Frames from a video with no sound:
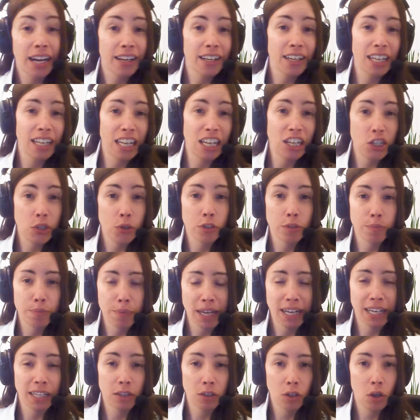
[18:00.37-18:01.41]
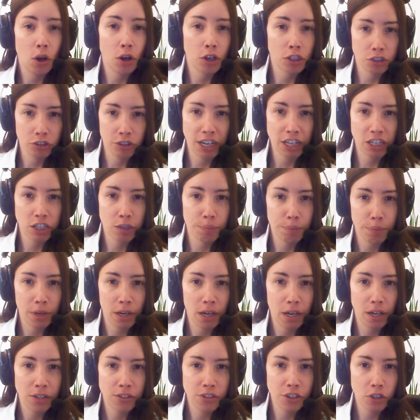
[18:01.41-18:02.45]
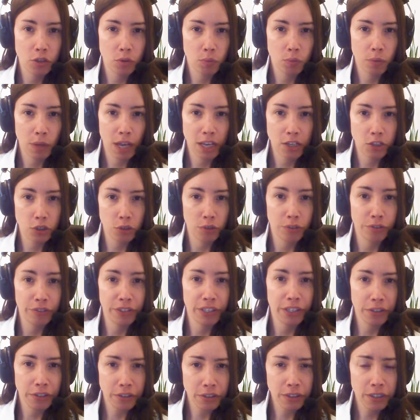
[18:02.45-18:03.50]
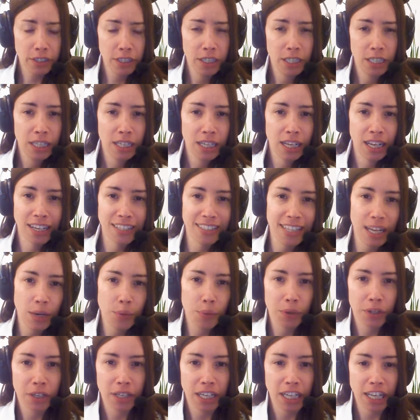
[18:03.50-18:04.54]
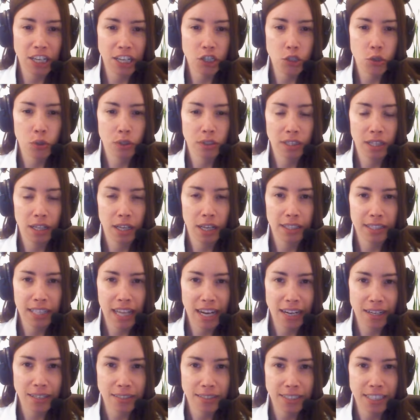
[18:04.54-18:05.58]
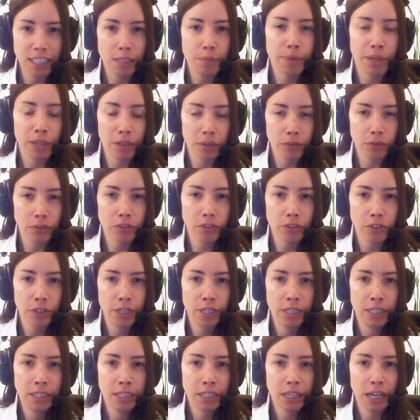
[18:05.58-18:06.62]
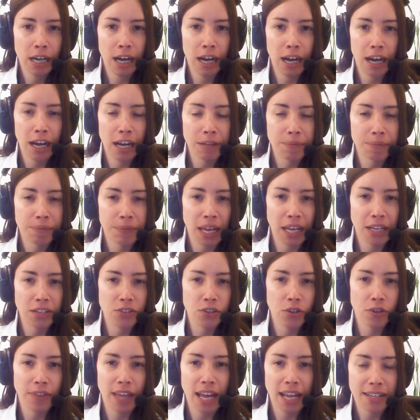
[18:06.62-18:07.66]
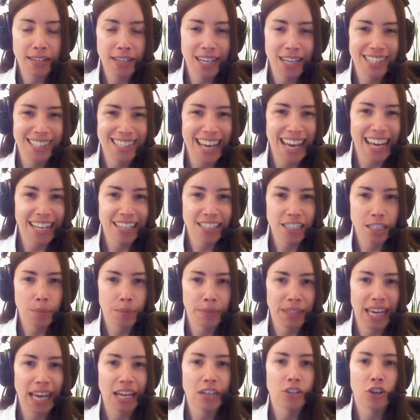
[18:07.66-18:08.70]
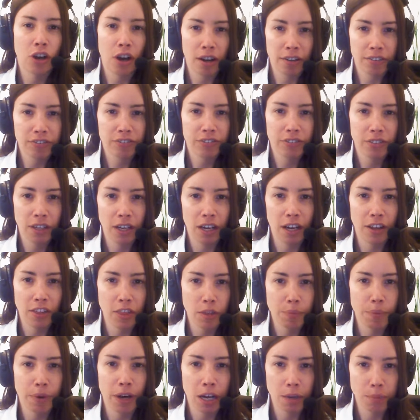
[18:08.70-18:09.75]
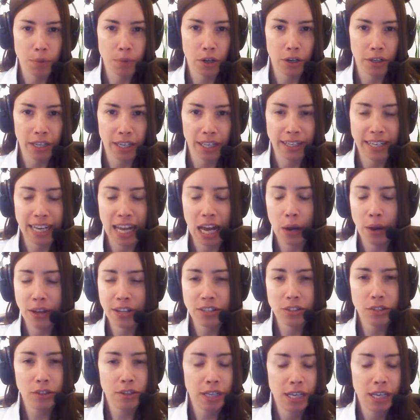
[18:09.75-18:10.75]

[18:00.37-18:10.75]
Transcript: not going to issue as many long duration bonds as you feared. Instead, we're going to issue a lot of T-bills. And so that's taken some of the edge off the bond market. Now,